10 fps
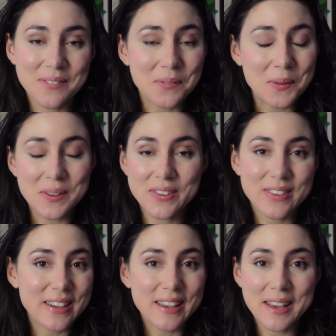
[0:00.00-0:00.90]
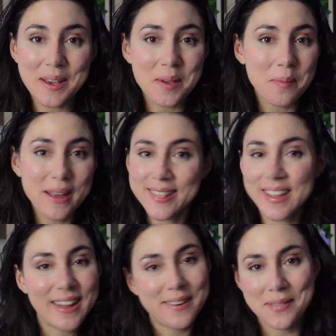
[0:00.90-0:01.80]
we'll see him at
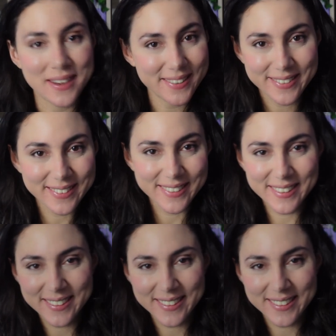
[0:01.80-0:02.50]
the end of this.